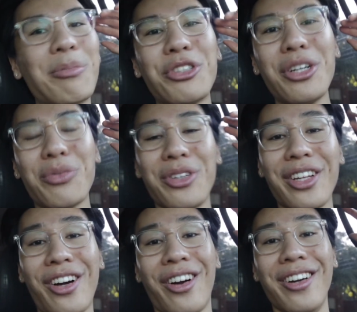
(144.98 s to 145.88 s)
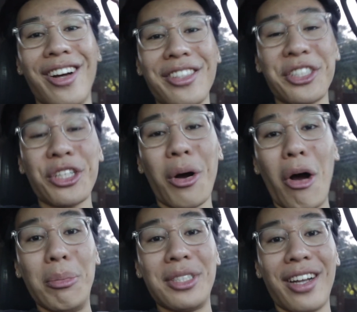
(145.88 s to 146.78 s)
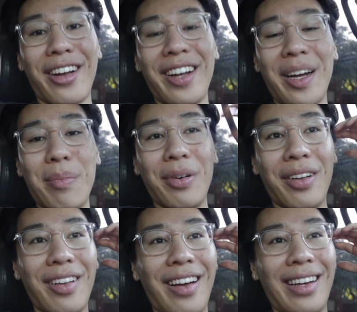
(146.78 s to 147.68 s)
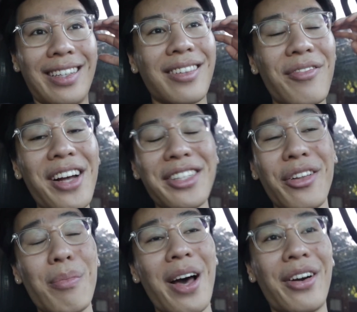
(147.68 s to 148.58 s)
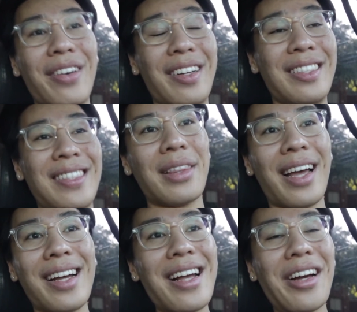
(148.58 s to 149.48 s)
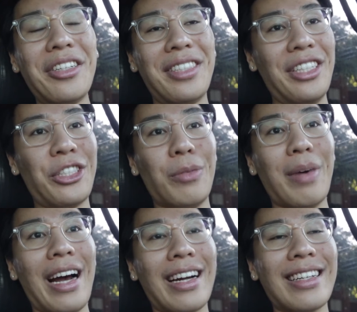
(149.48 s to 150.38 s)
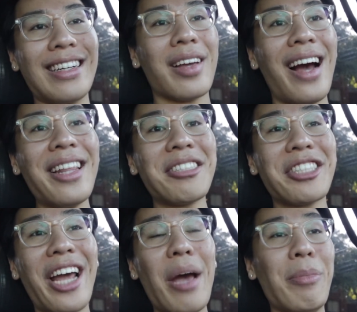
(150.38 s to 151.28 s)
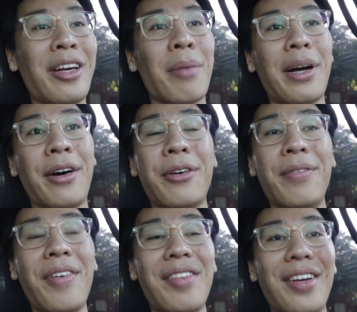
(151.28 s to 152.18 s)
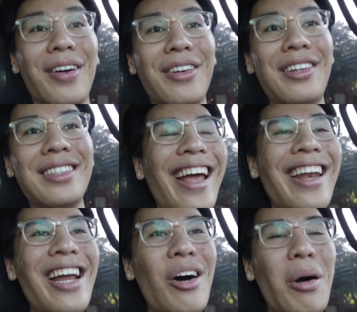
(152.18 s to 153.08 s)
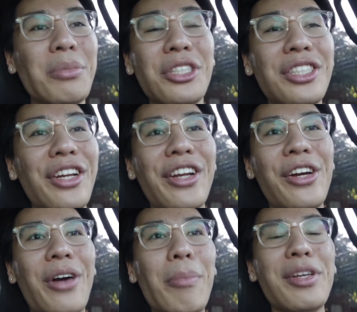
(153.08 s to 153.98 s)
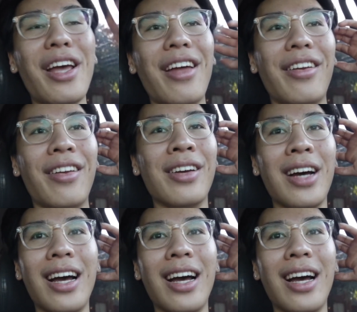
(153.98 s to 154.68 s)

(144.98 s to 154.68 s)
trying really hard not to show how upset I am, but like the fact of the matter is that guy got his t-shirt back. The guy that scammed me got my $150. And now I'm just sitting here empty-handed.